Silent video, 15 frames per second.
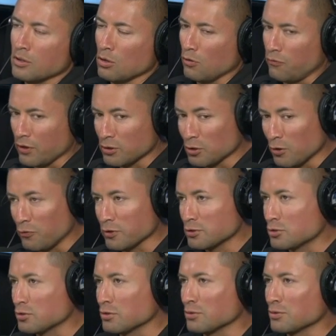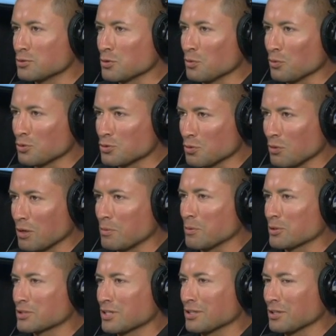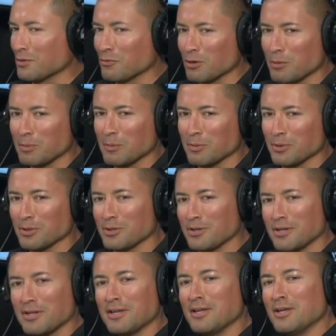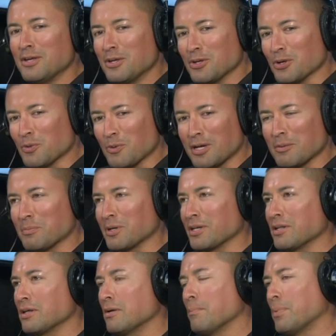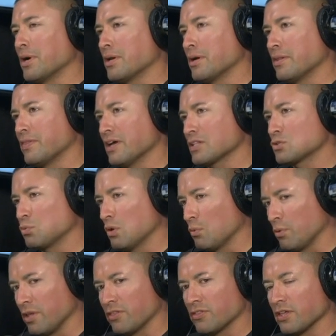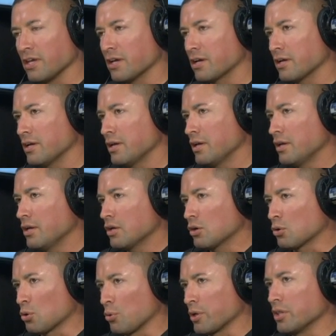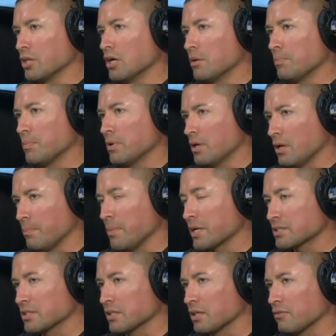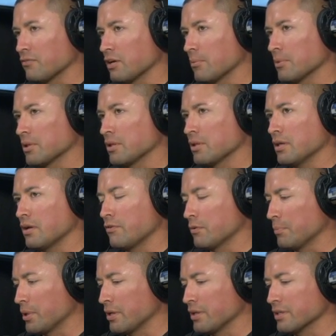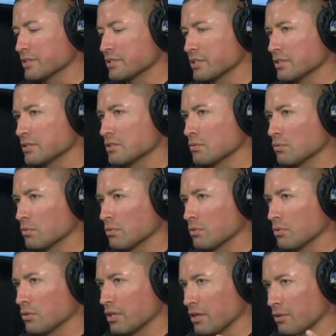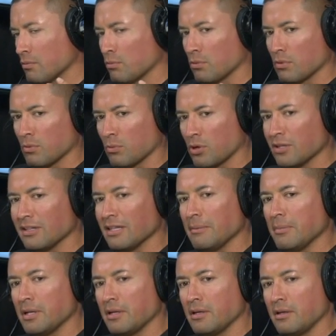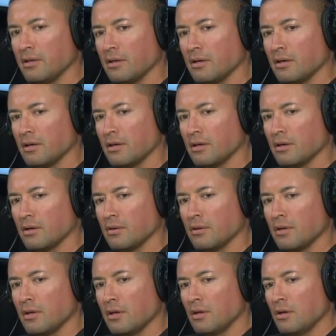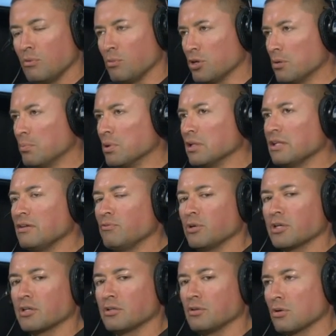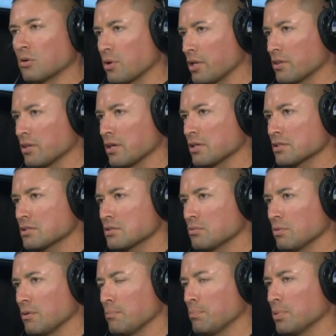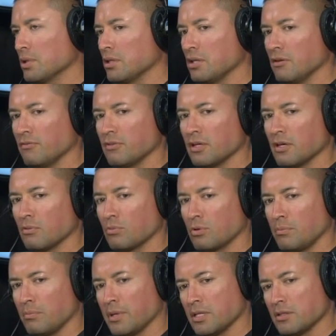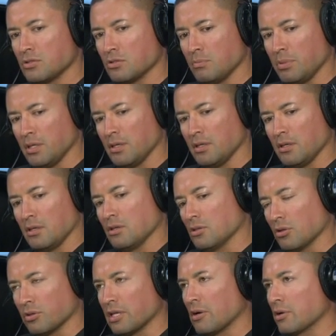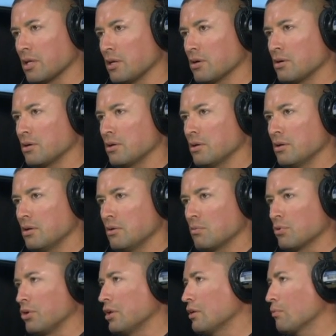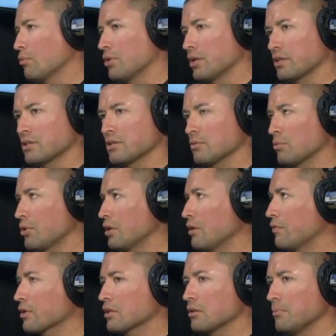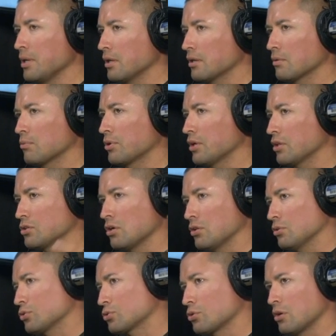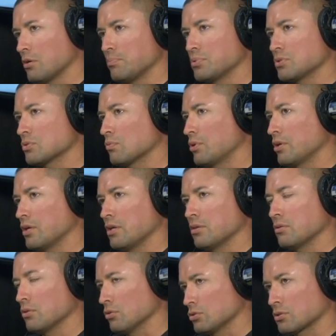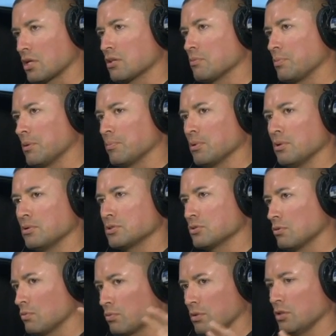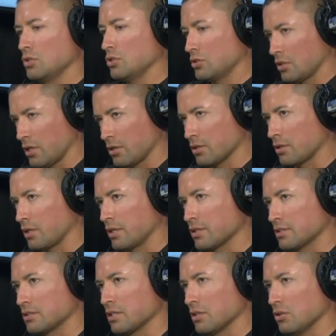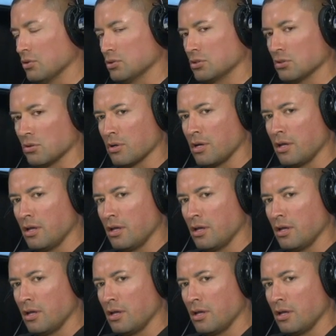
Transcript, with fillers: And no offense, no offense to to to white people because I love white people. You're you're white, but but um, that's what we think. Uh, growing up uh, Mexican family, everybody is is they we're limited. Uh, we don't believe we could do great things. We believe that we're meant to be, you know, down here. We're ne- we're not the, we're never gonna make it. We're not Donald Trumps. We're not those kind of people. So we just gotta kind of stay low. So,